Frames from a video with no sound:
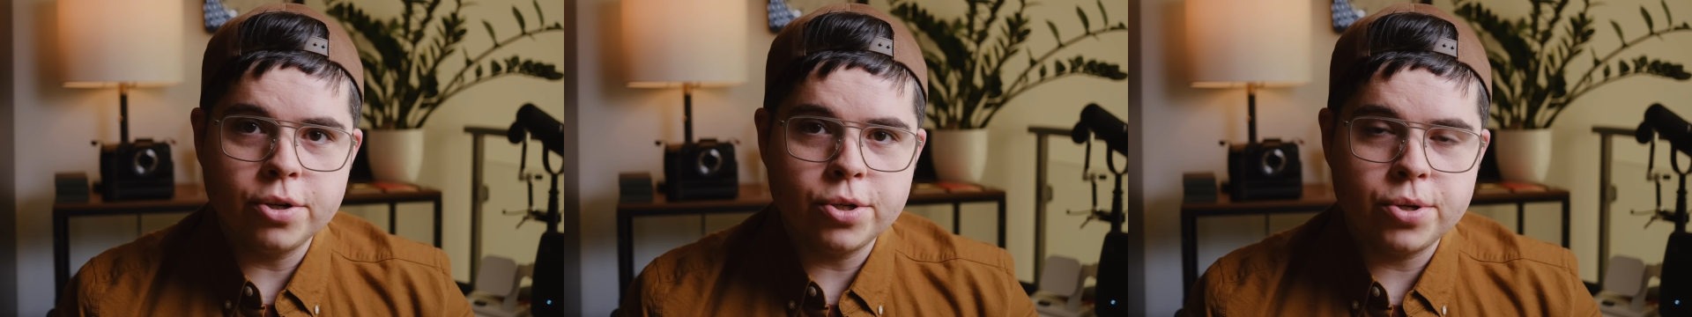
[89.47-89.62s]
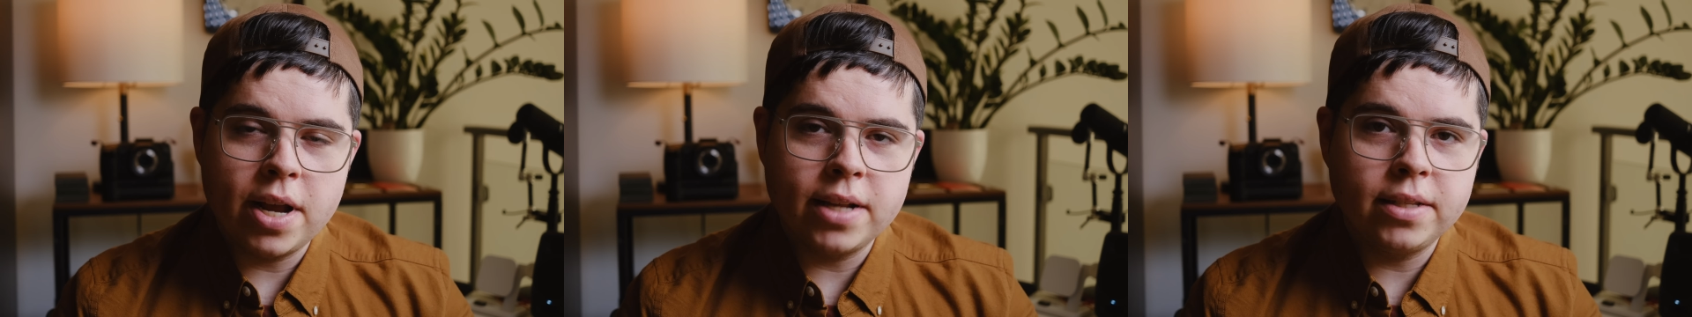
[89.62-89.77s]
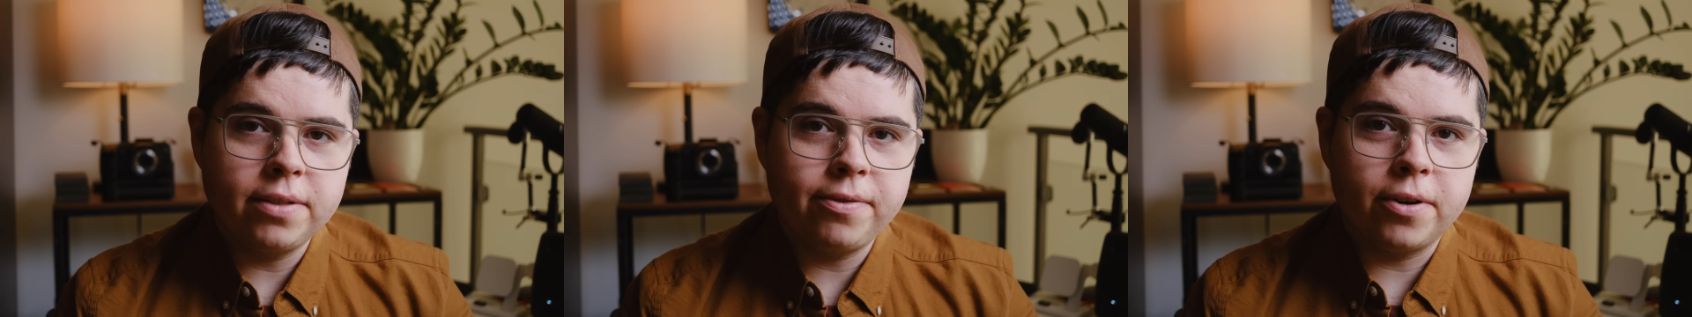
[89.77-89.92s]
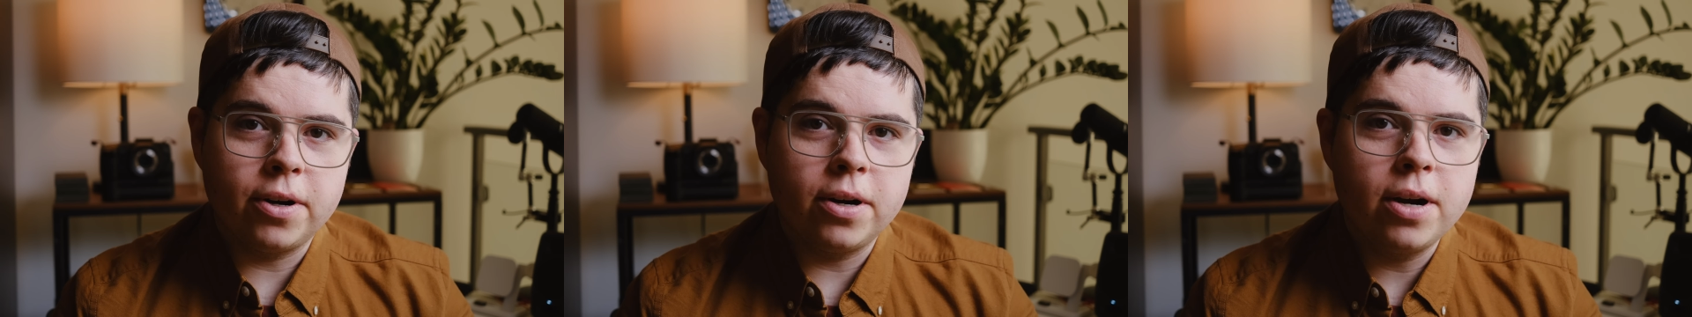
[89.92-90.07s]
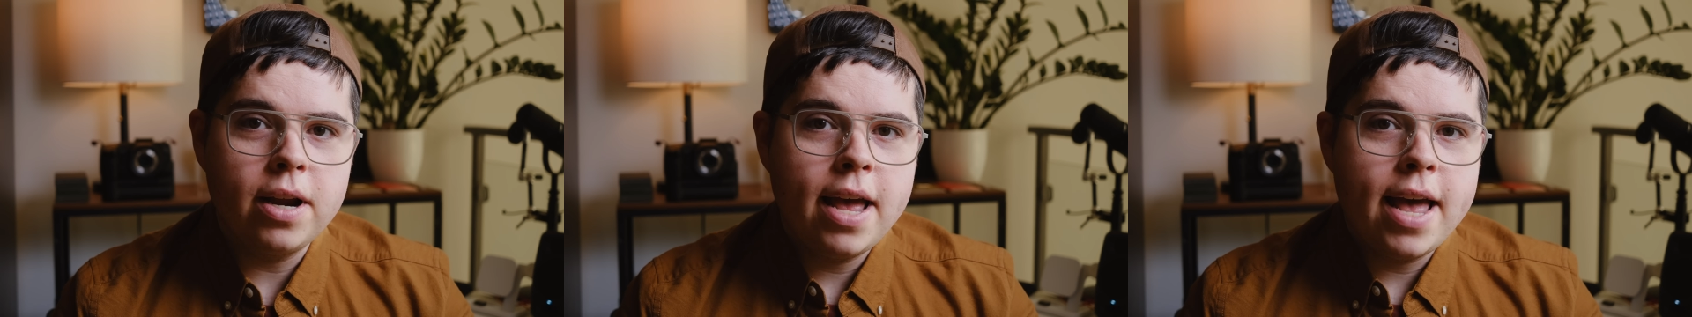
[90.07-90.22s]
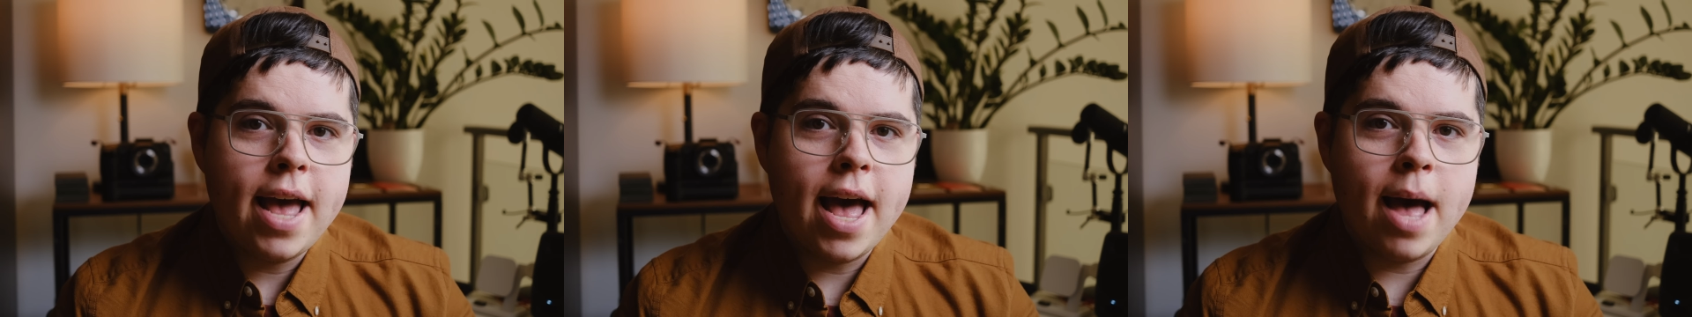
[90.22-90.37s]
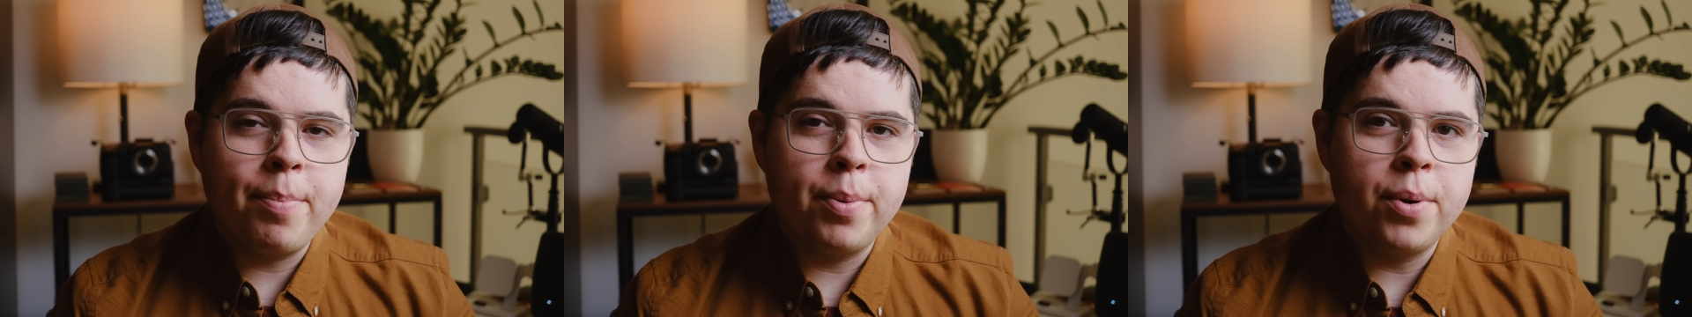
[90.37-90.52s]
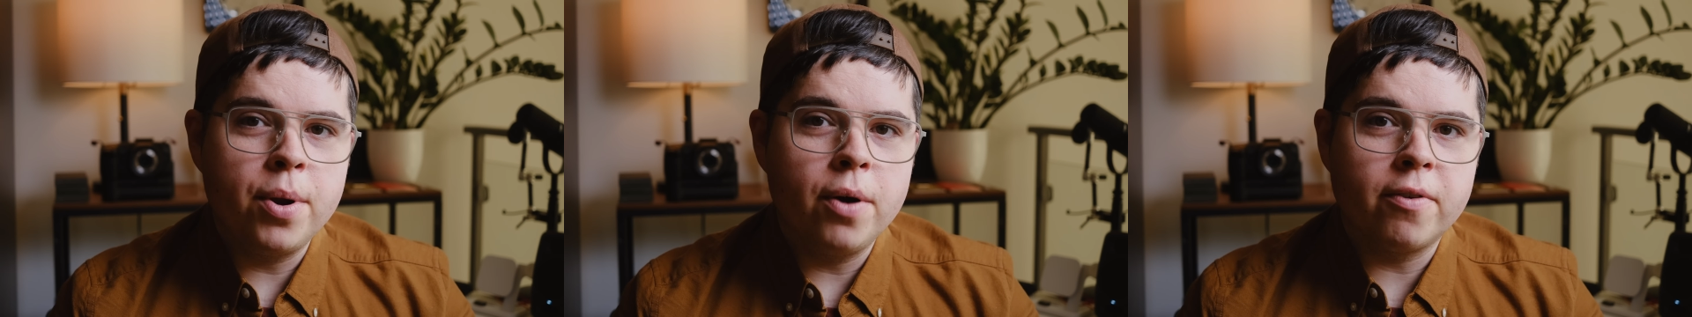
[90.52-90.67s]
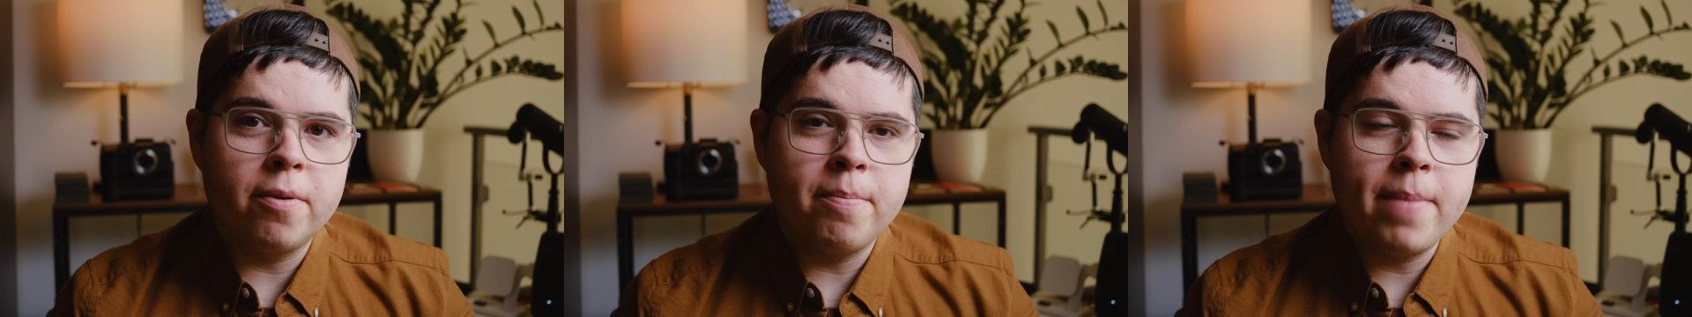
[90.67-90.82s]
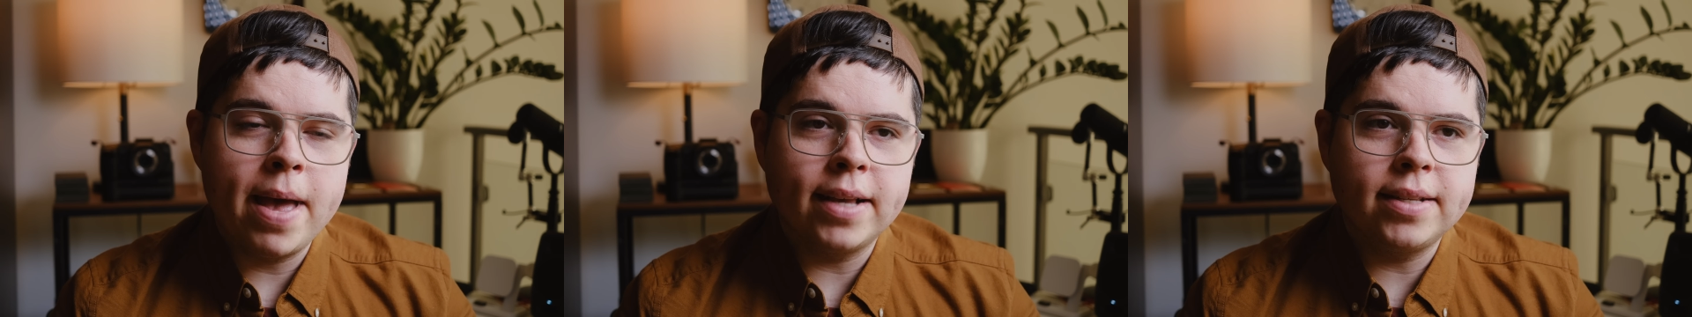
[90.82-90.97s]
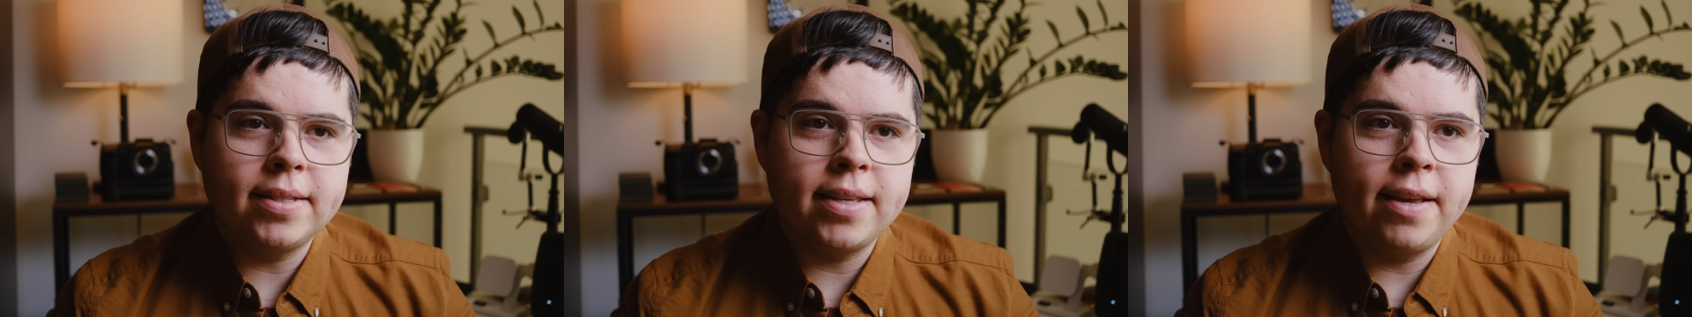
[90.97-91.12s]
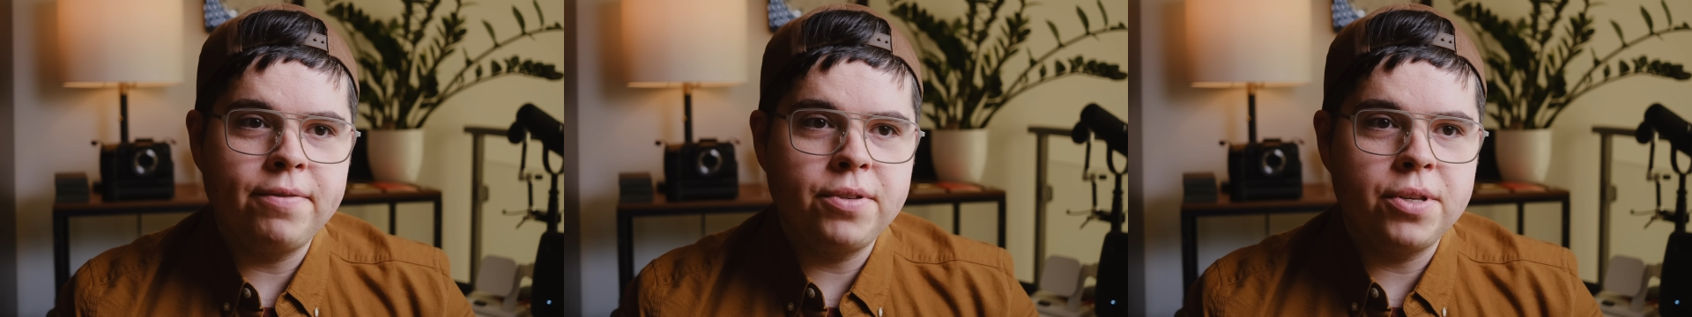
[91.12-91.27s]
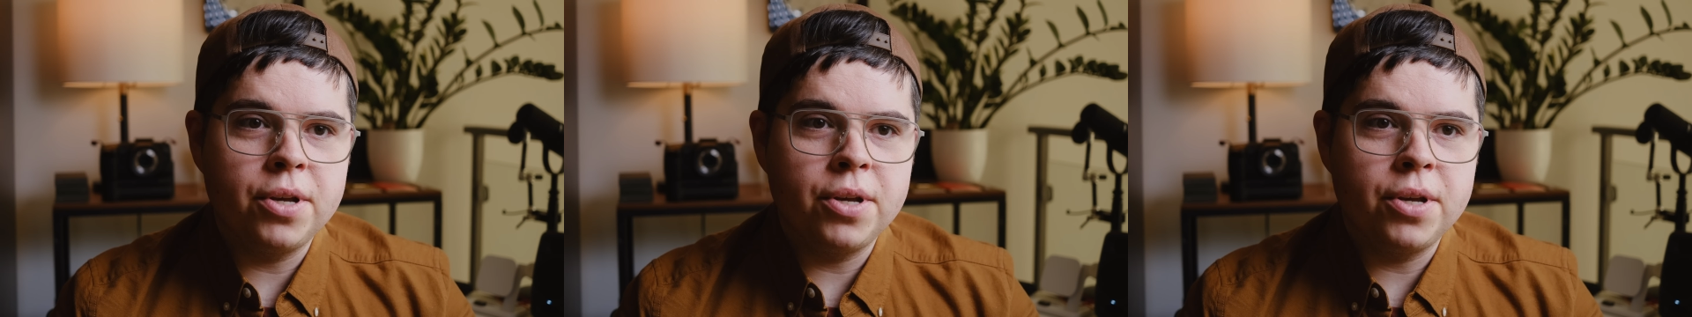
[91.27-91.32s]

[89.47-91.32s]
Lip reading: transfer happen over MagSafe.